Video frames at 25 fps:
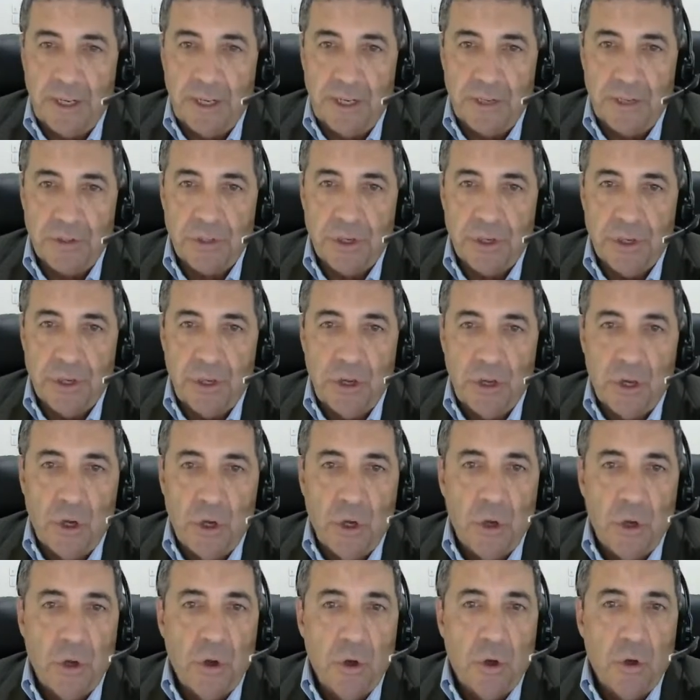is,
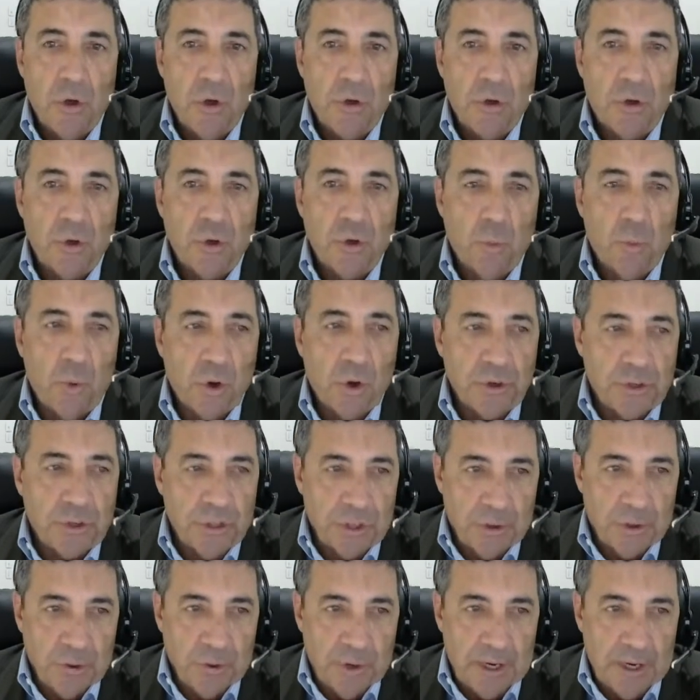to what
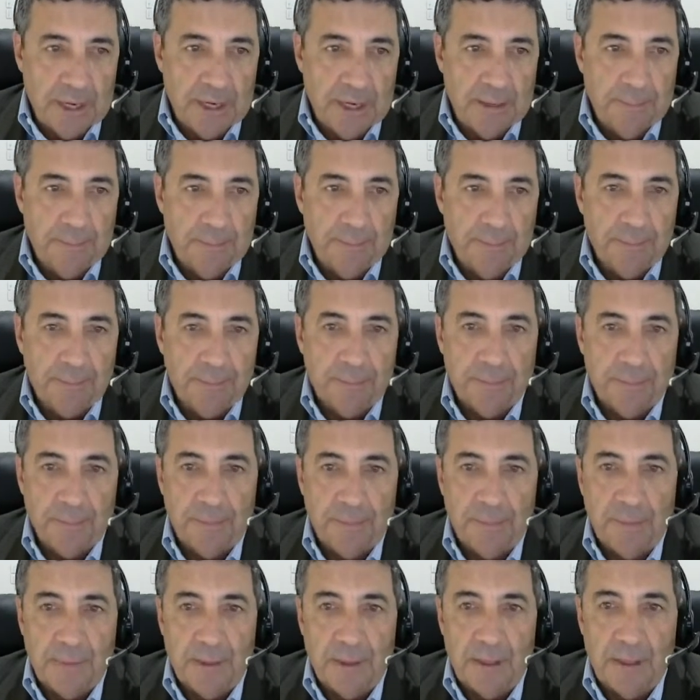degree,
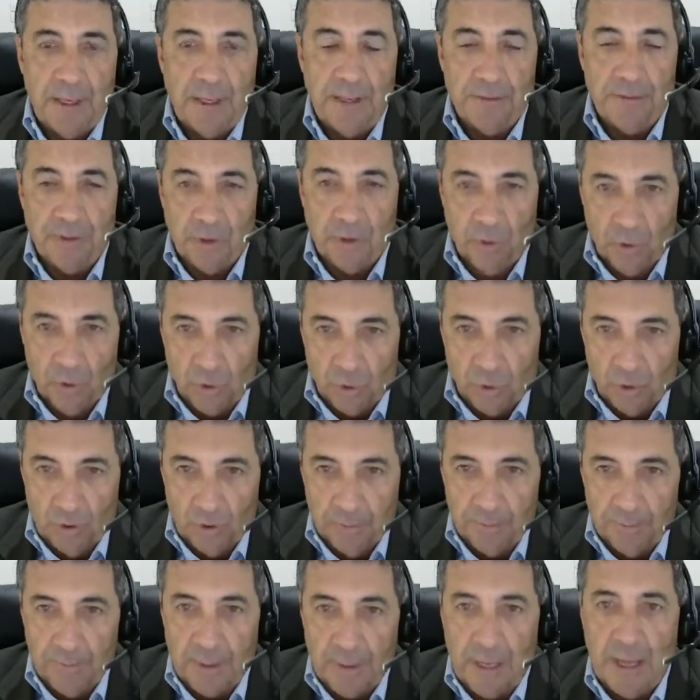if at
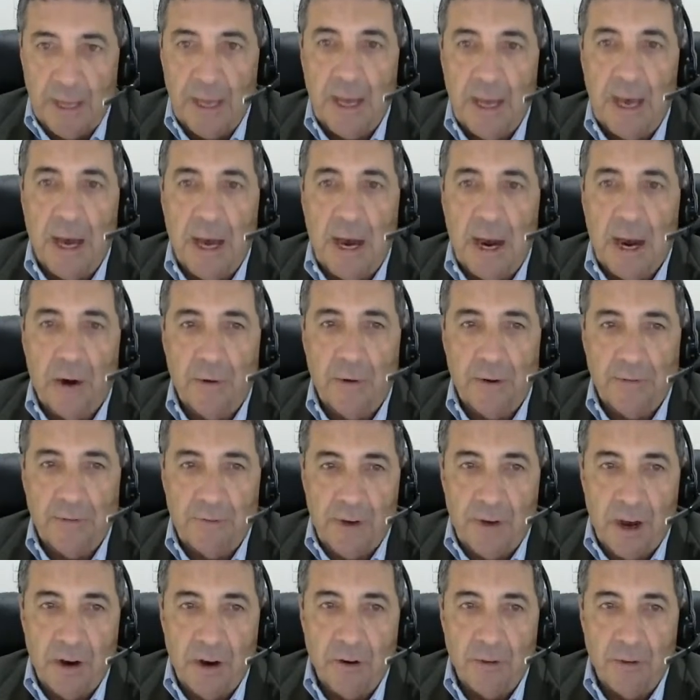all, are
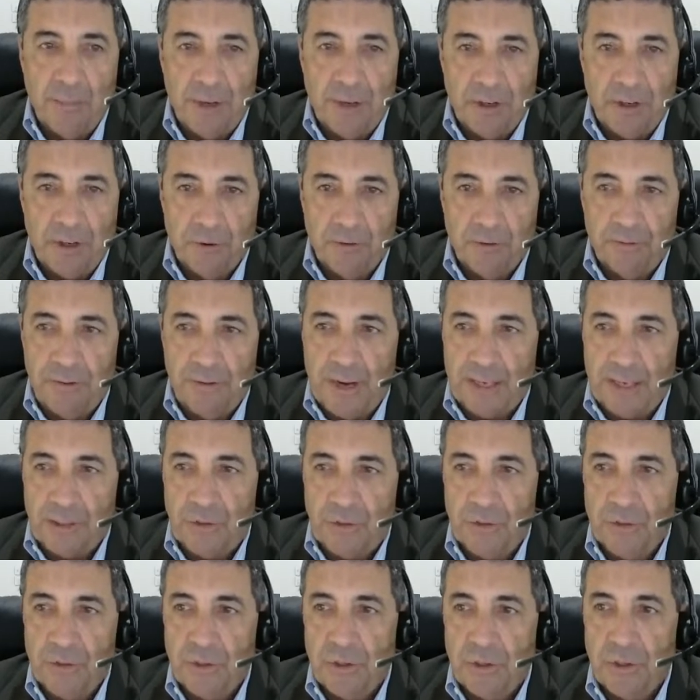environmental
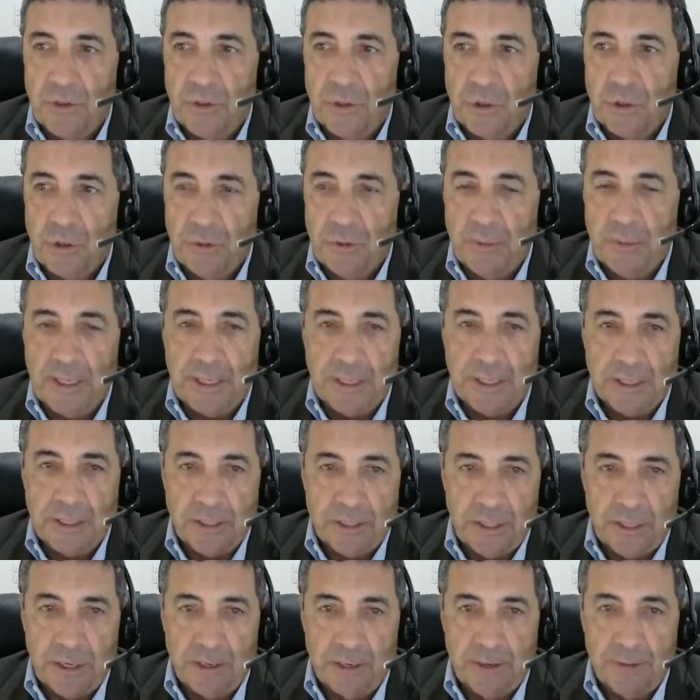factors to be
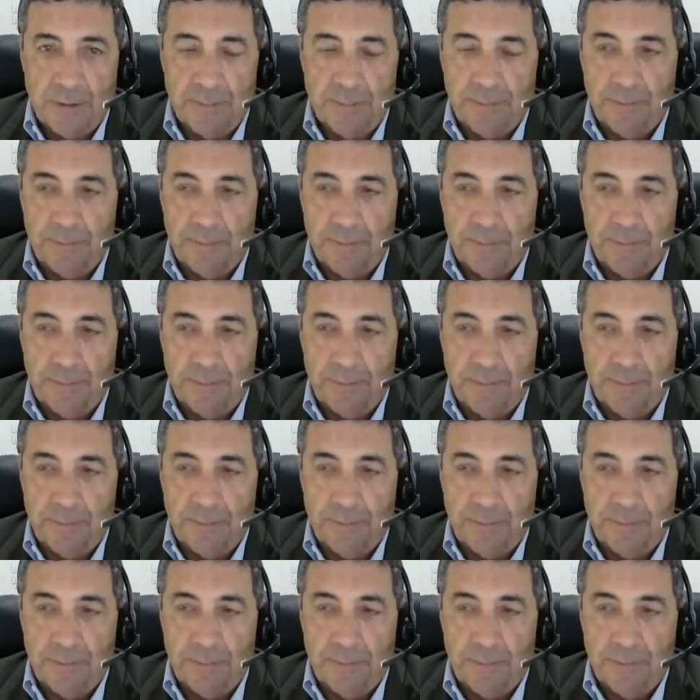considered?